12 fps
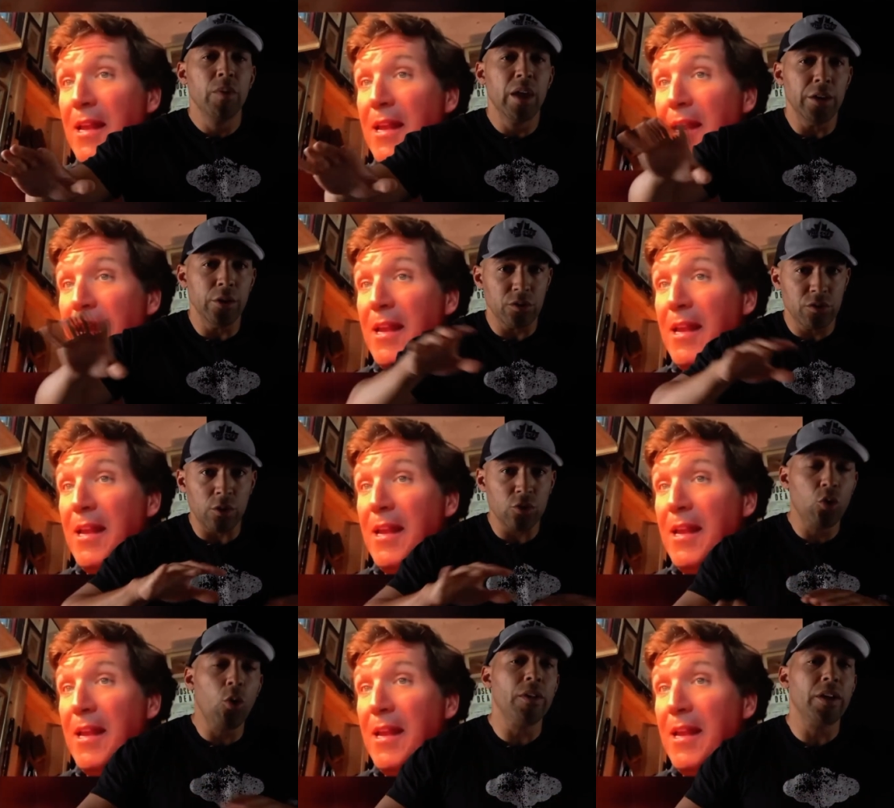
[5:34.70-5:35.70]
Speaker 1: and you're still
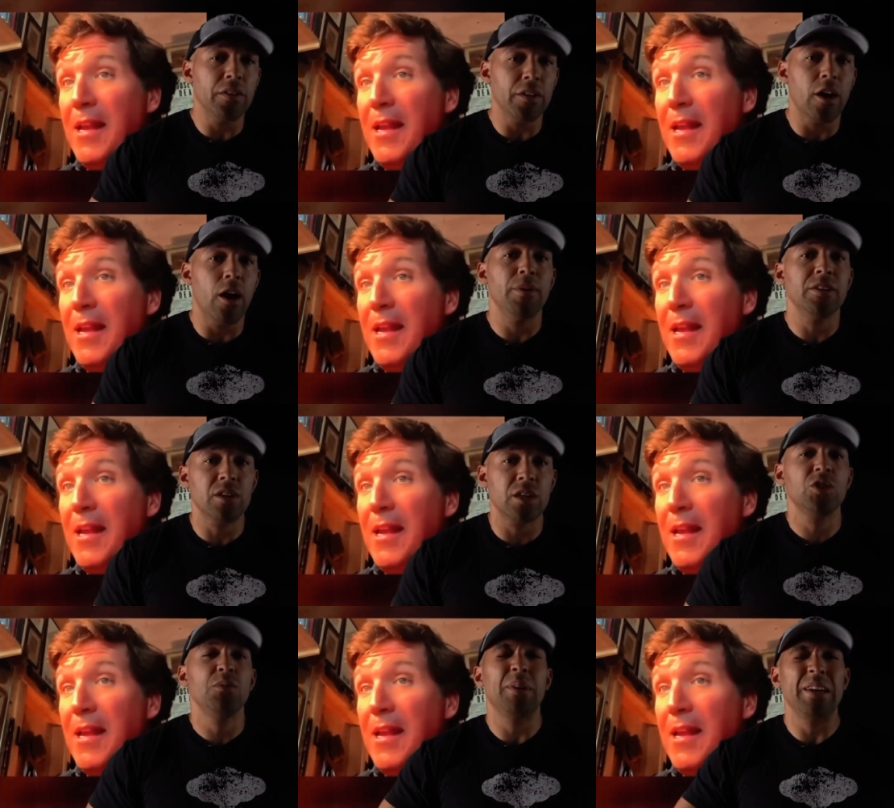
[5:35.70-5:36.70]
trolling in the comment
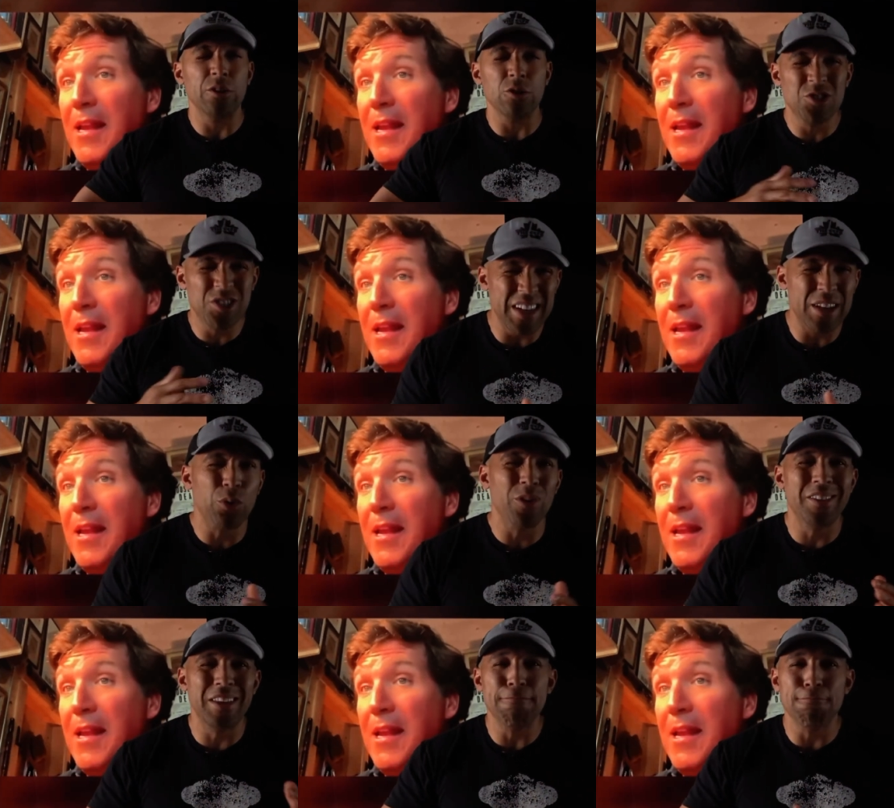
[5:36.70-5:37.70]
section, but you're
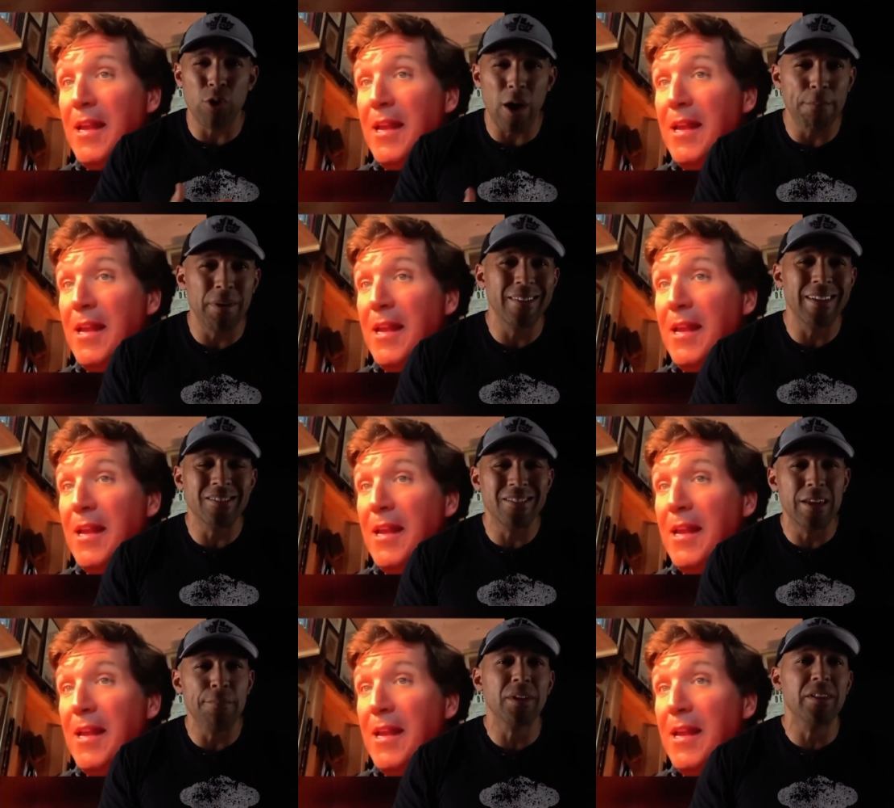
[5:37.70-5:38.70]
secretly prepping. That's
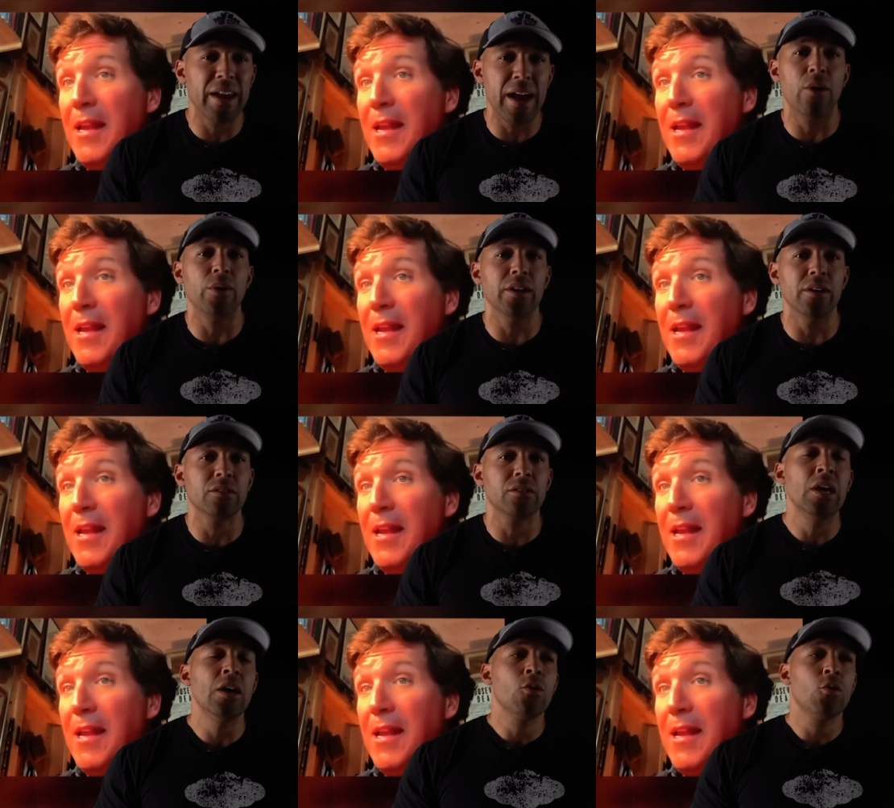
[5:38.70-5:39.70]
typically how it is
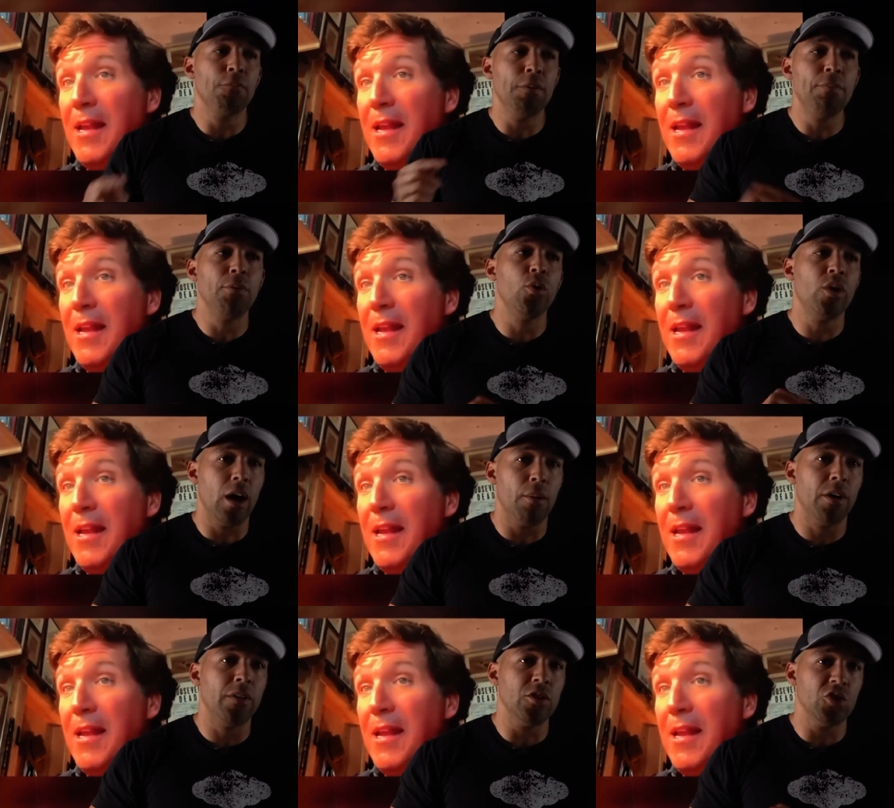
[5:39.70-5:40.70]
with people who
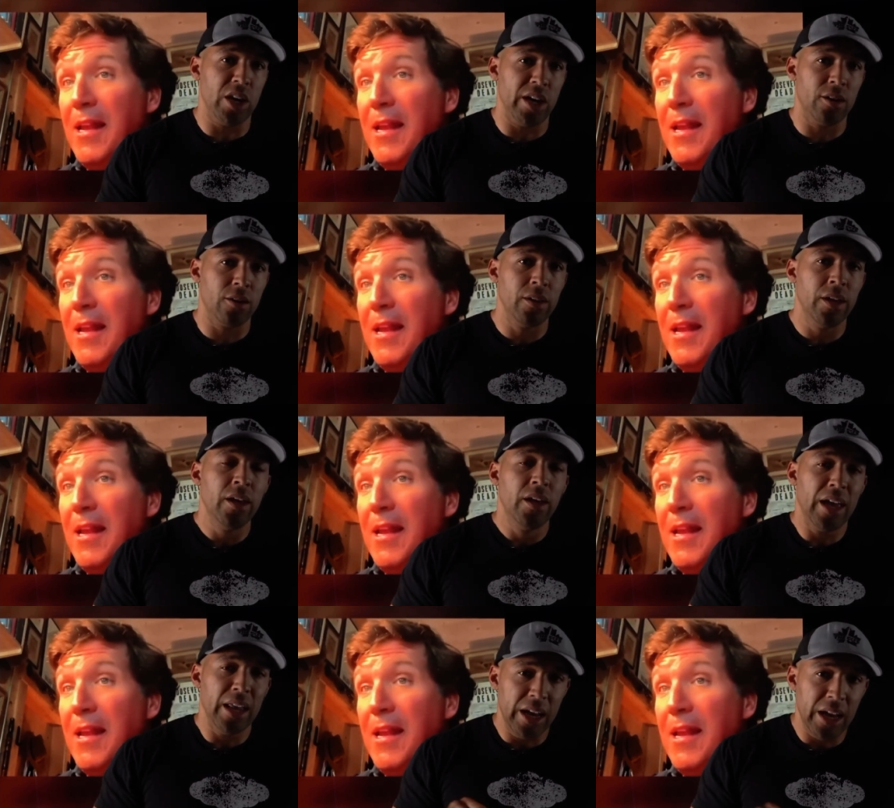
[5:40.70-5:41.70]
come on the channel
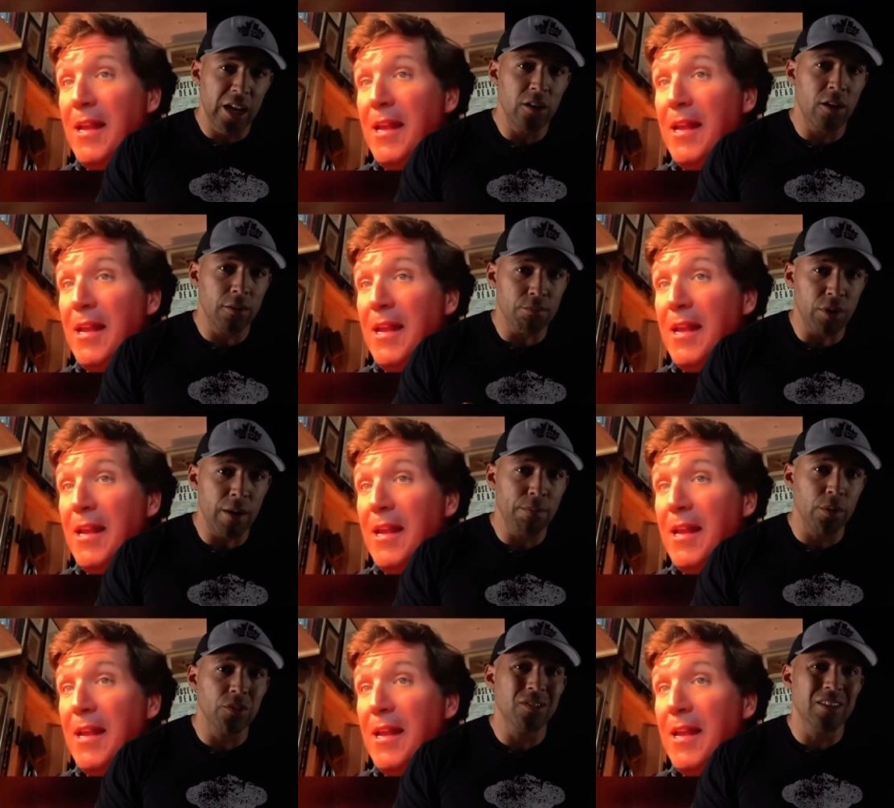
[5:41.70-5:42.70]
and hate on
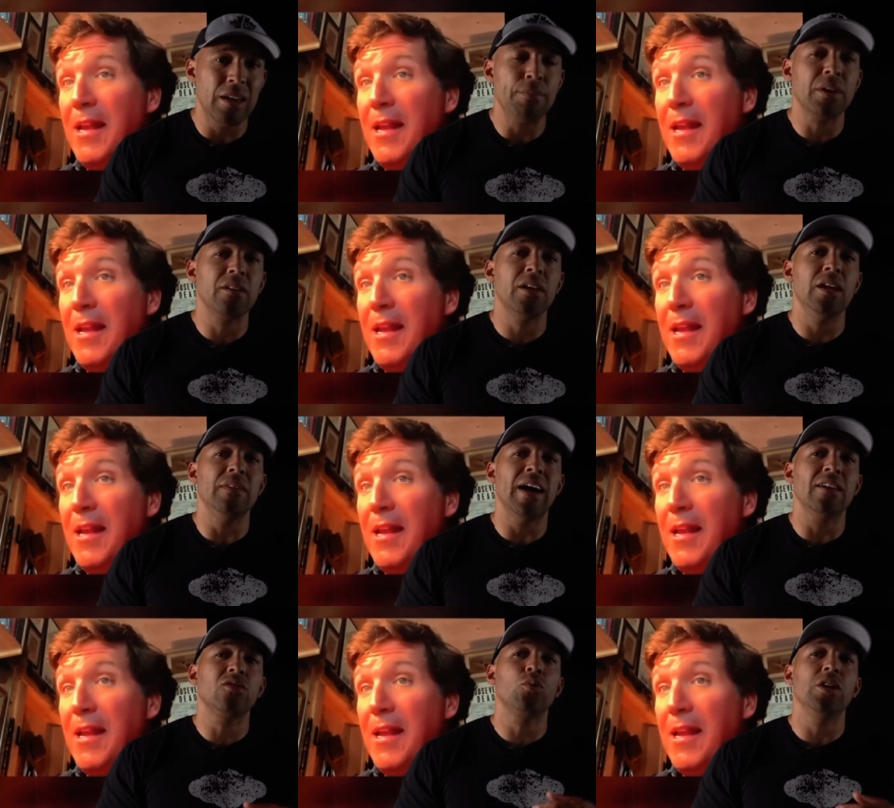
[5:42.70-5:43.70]
preppers. Typically,
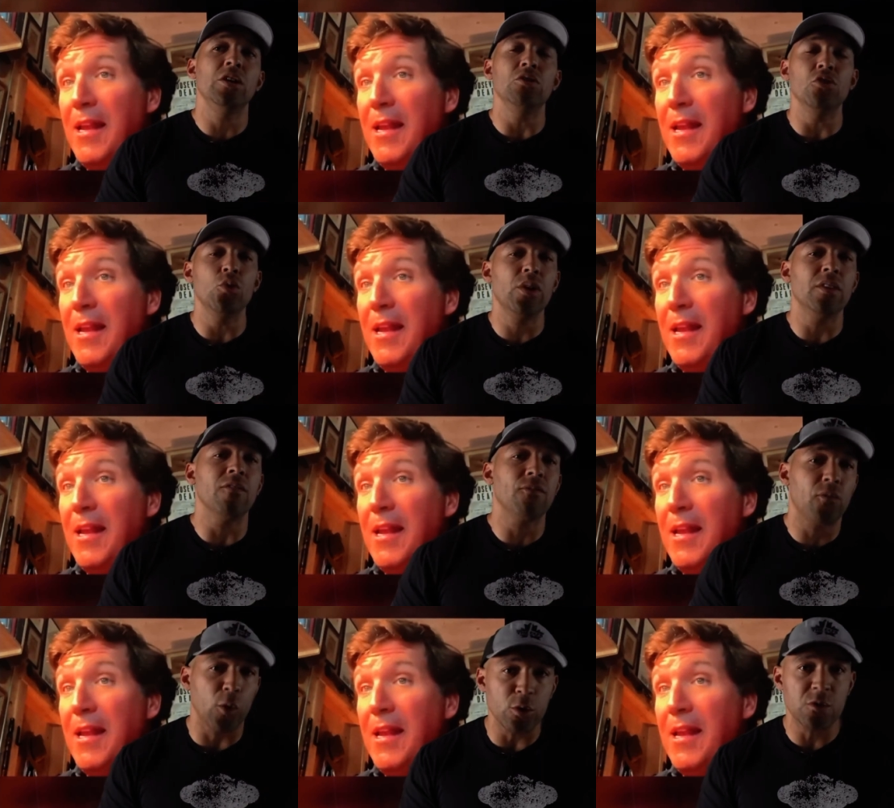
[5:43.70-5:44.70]
that's what you do in the
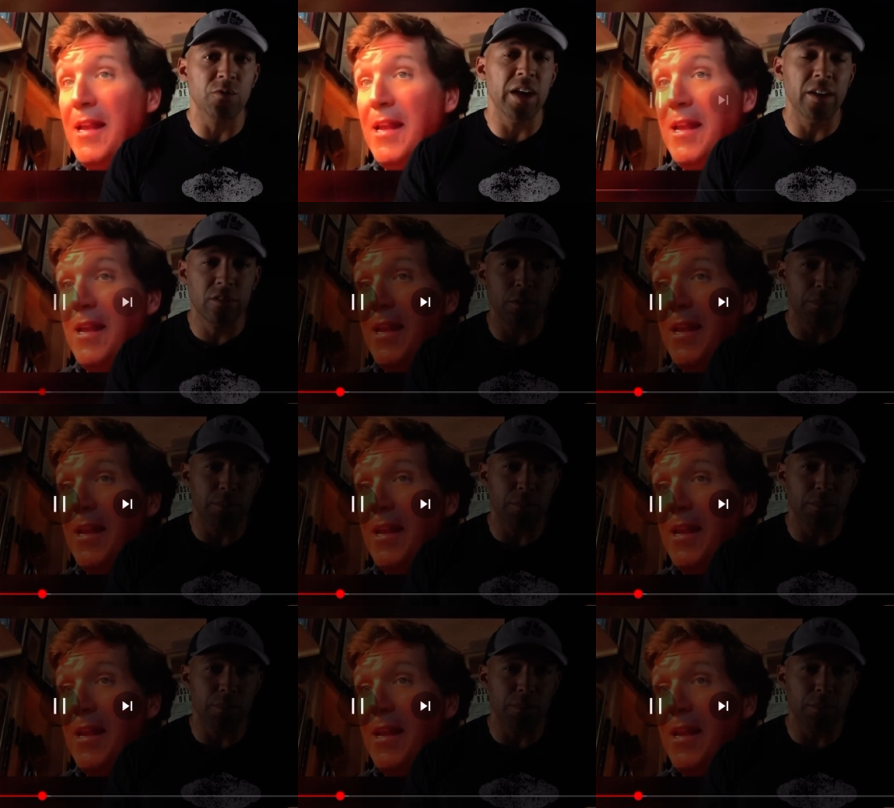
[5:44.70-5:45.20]
first phase